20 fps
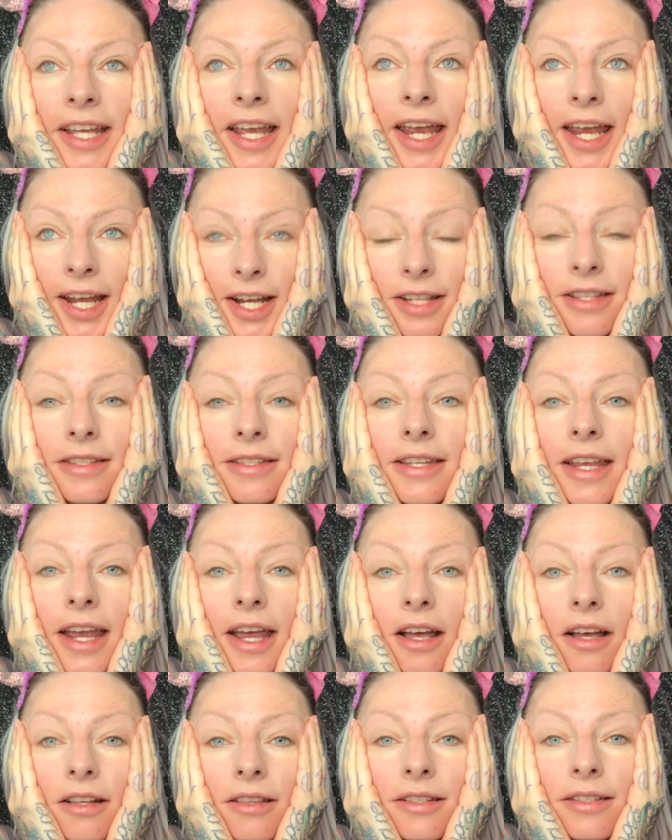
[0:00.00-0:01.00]
Hands
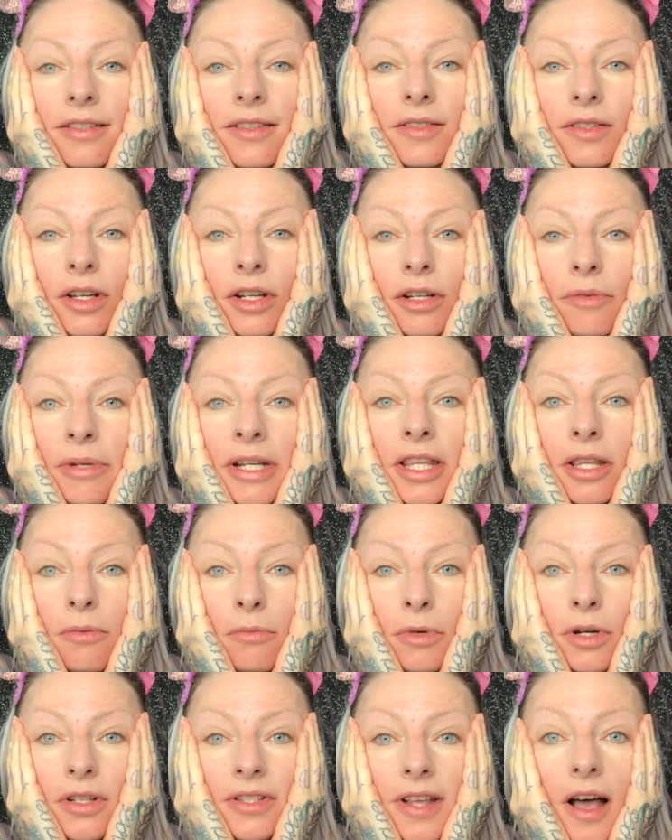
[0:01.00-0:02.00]
down, this is going to be the
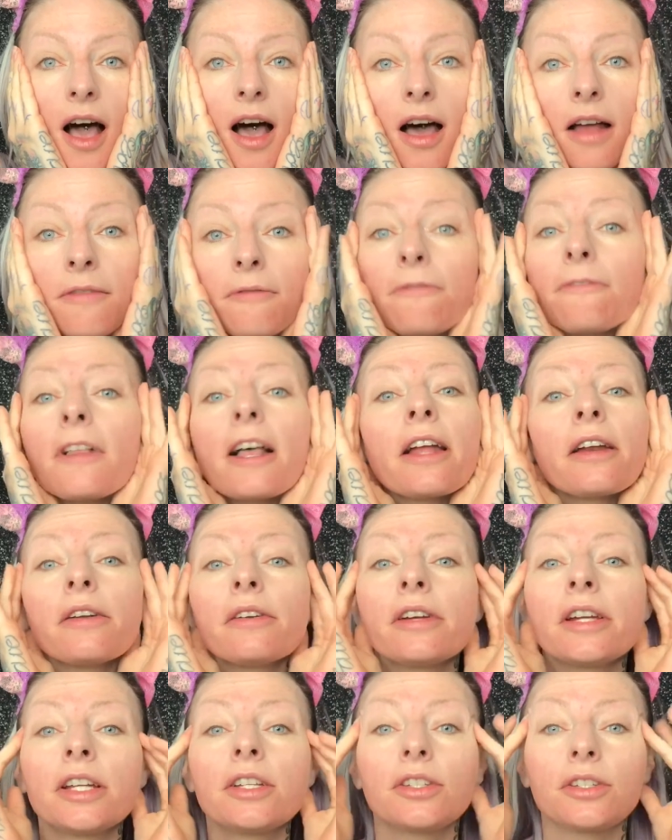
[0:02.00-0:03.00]
most
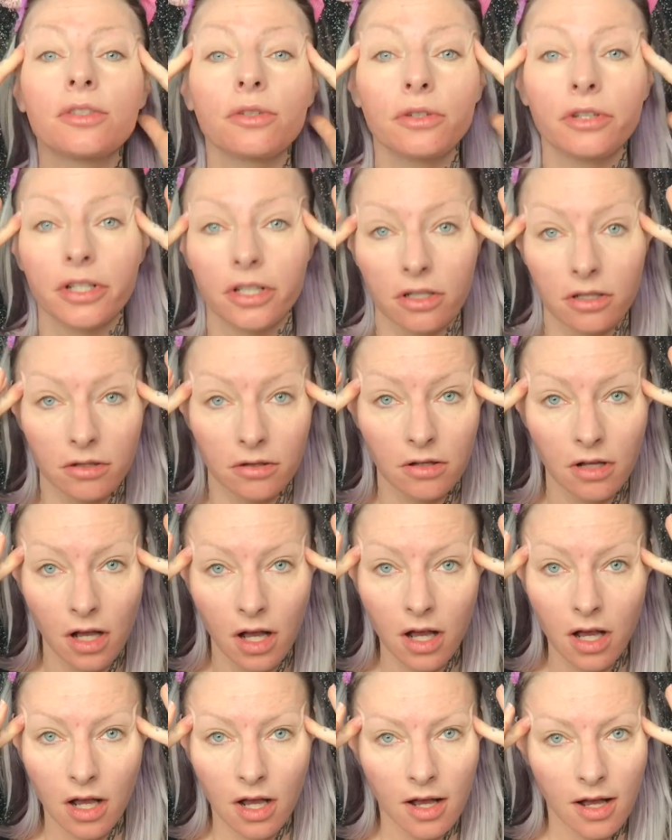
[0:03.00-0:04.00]
unflattering tutorial
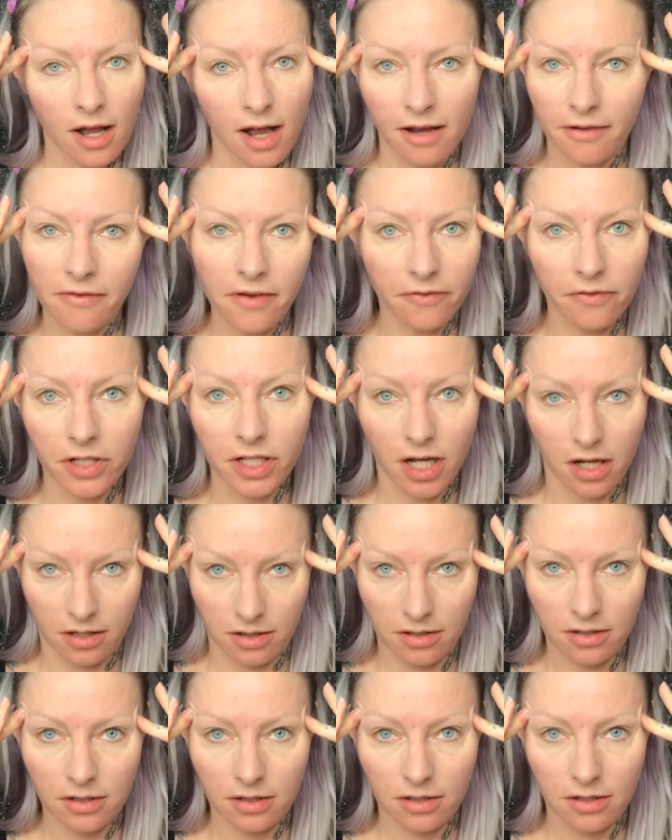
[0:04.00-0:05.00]
I've ever
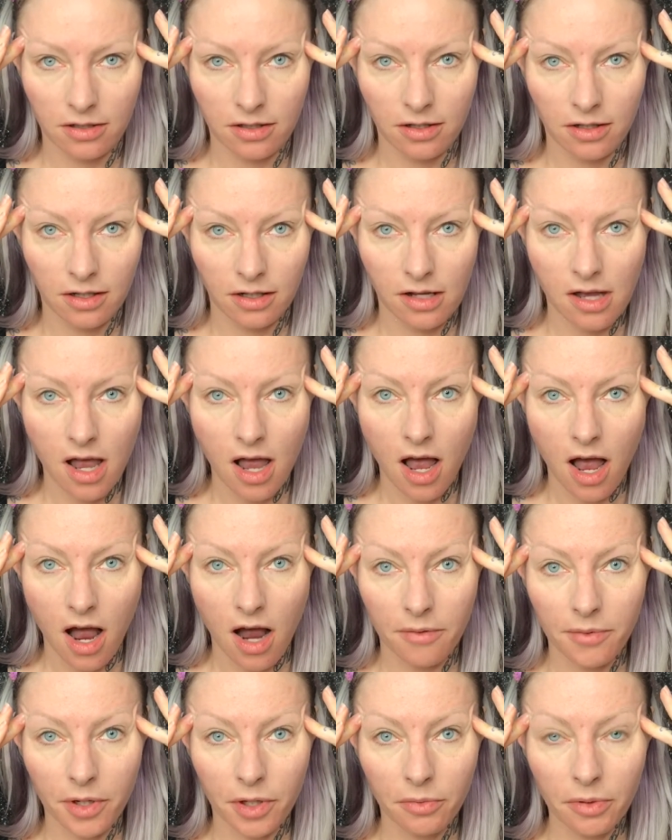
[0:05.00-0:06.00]
done.
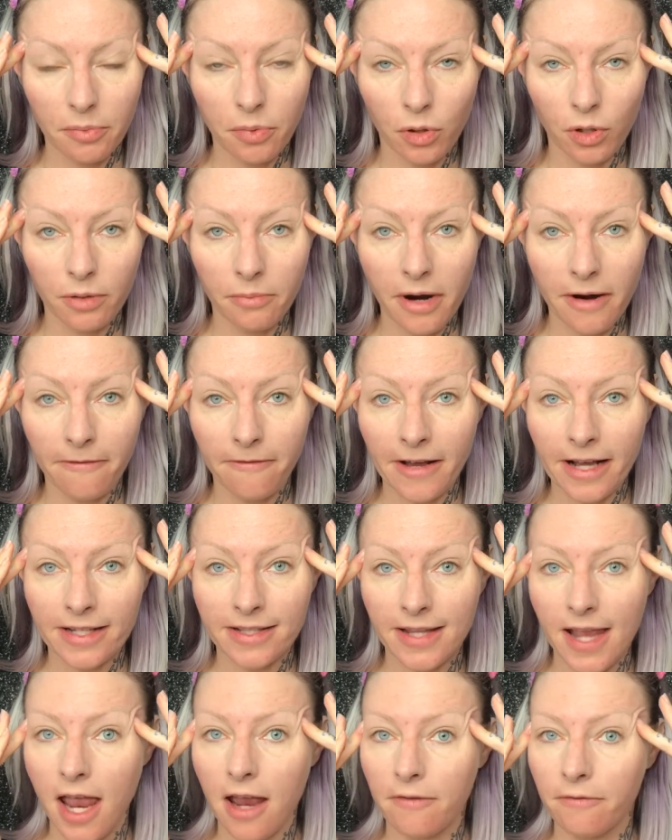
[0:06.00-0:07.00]
I'm going to be pulling my
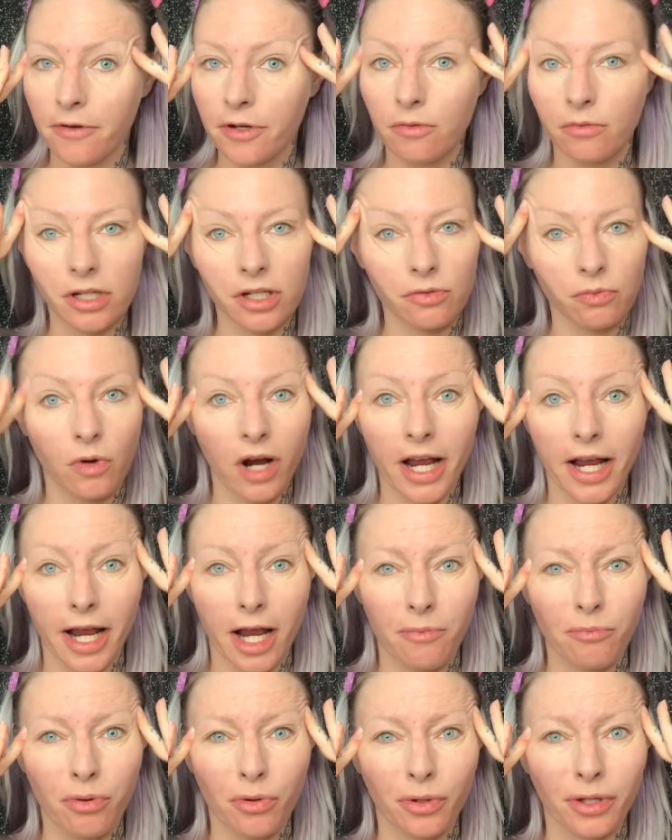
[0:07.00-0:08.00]
face every which way
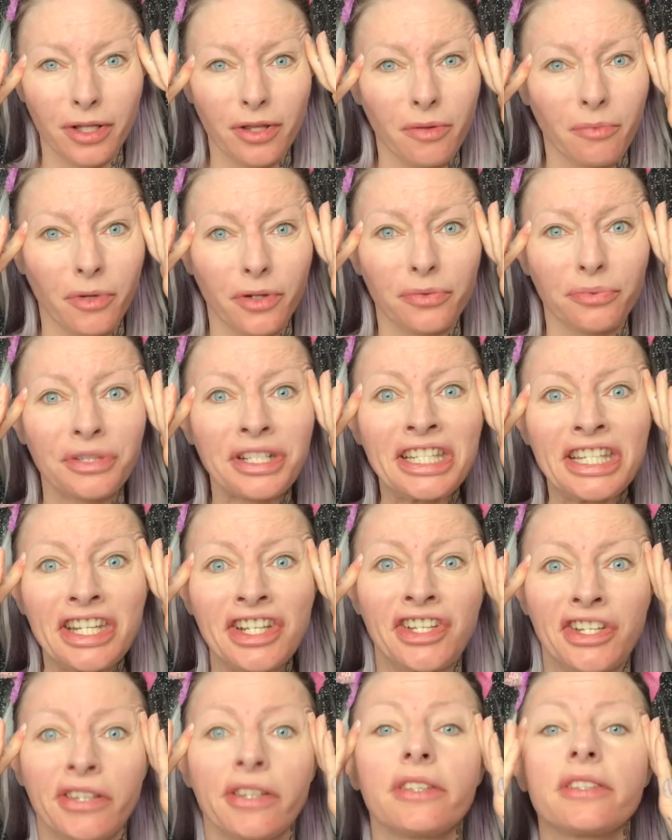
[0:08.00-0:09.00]
and pulling the most
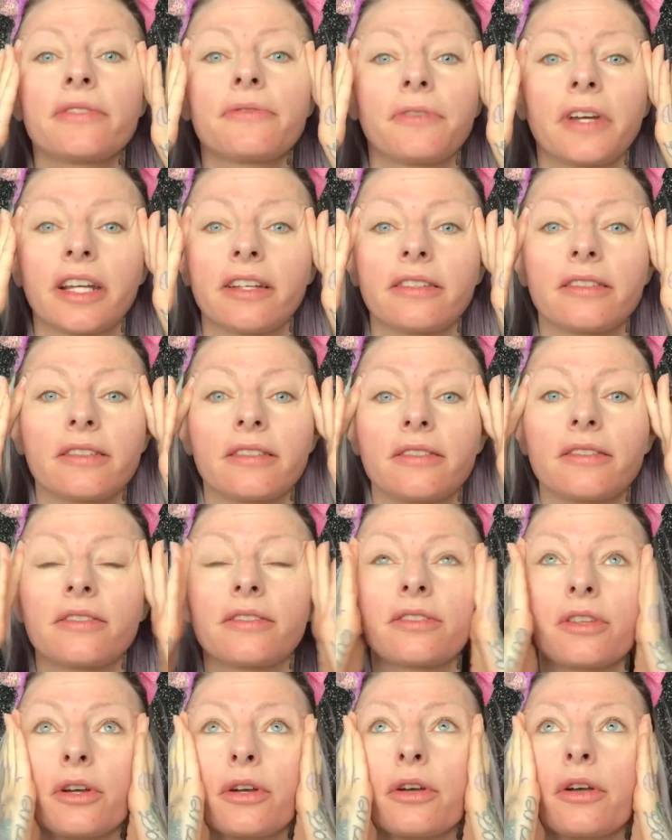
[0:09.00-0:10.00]
ridiculous faces.
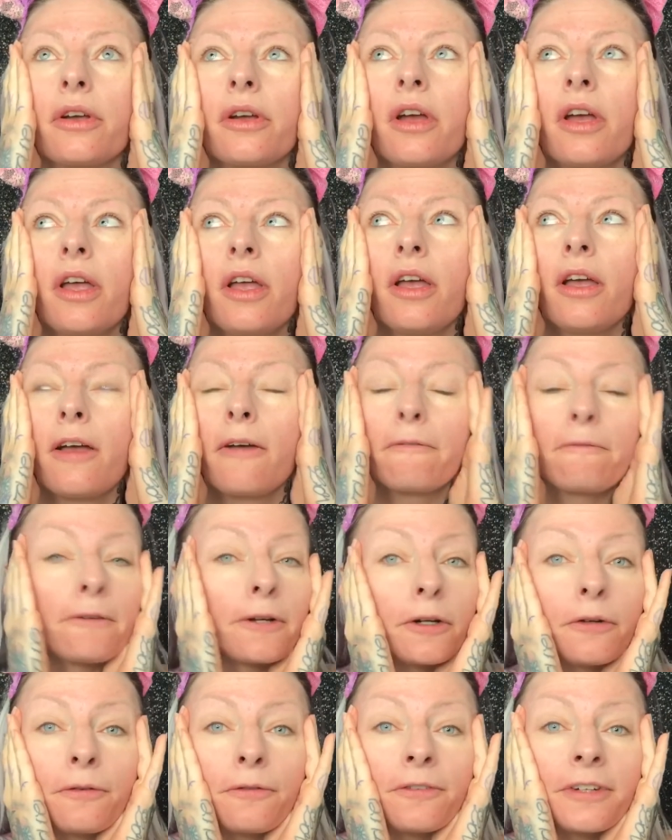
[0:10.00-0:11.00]
So
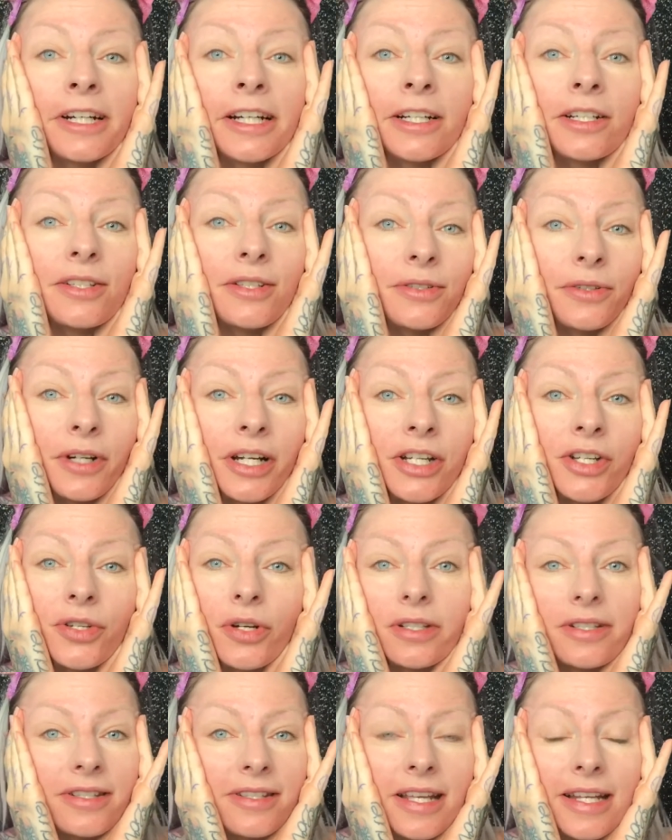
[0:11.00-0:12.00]
feel free to
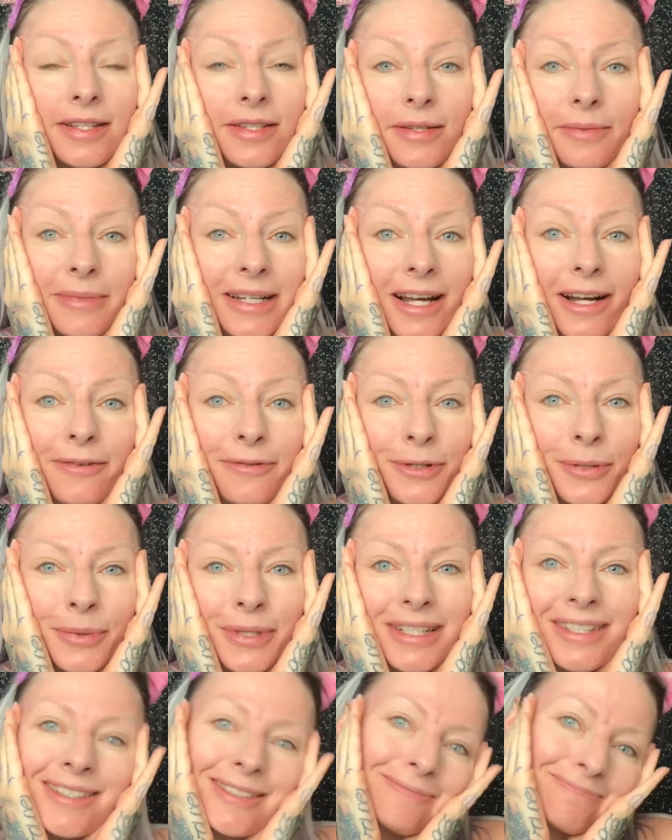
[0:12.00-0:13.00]
screenshot and send to me
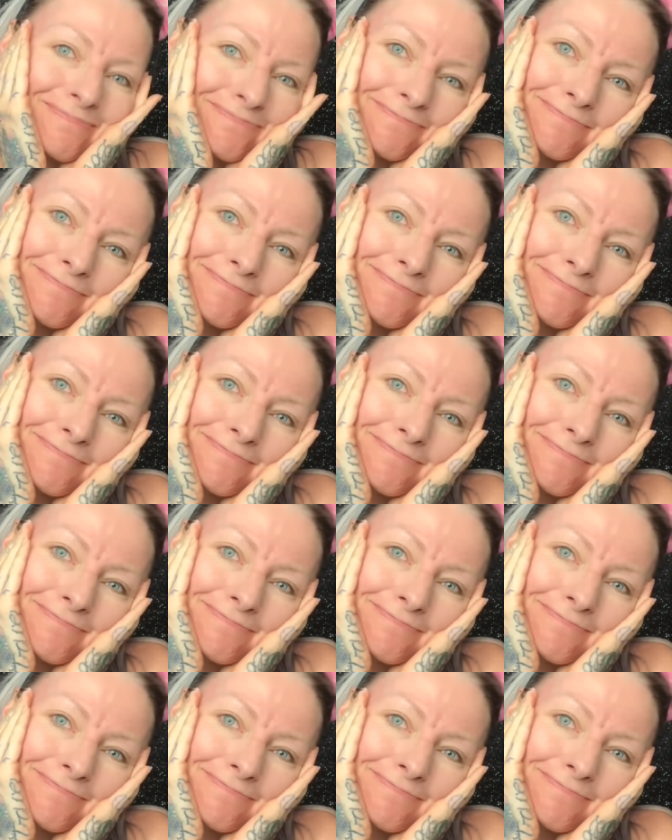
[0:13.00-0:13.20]
afterwards.